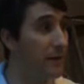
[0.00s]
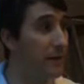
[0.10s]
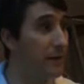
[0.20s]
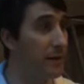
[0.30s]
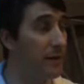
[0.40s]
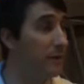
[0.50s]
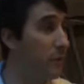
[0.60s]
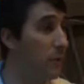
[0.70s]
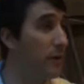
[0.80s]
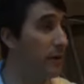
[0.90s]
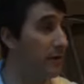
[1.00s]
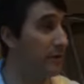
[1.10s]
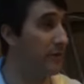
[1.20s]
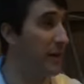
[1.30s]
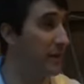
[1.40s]
And he doesn't want us
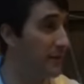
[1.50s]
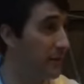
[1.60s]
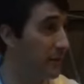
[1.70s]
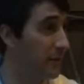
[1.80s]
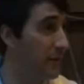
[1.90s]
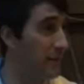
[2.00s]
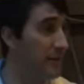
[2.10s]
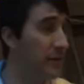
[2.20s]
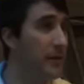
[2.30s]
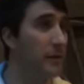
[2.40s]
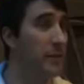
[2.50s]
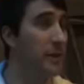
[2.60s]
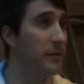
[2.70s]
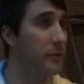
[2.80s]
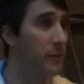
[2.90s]
advancing in God's kingdom. He
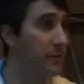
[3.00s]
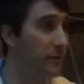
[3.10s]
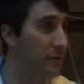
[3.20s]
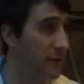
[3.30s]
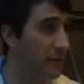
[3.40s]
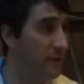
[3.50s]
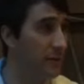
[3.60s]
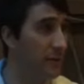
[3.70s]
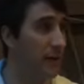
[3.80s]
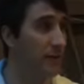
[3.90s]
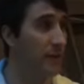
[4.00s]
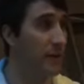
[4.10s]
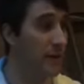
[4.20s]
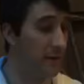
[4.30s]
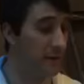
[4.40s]
doesn't want us advancing in life.
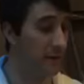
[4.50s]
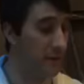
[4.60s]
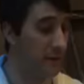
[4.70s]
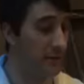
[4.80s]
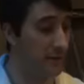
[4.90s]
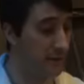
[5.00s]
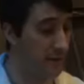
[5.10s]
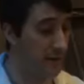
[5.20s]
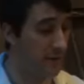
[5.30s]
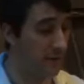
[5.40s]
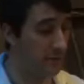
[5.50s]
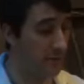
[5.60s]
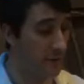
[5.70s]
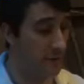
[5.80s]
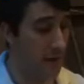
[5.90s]
And so this is kind of
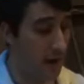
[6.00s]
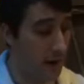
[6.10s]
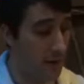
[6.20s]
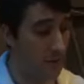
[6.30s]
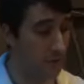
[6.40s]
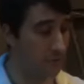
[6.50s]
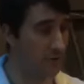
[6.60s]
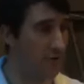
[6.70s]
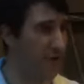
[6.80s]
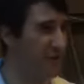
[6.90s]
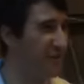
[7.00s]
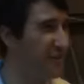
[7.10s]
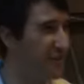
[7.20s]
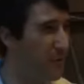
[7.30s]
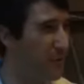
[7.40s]
our
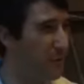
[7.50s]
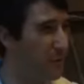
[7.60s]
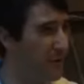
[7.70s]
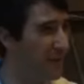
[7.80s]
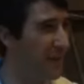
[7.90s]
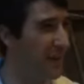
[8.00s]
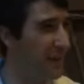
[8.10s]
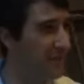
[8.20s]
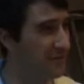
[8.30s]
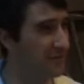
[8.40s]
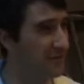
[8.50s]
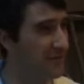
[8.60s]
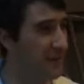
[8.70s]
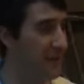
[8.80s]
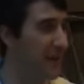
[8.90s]
charging forward in life thing.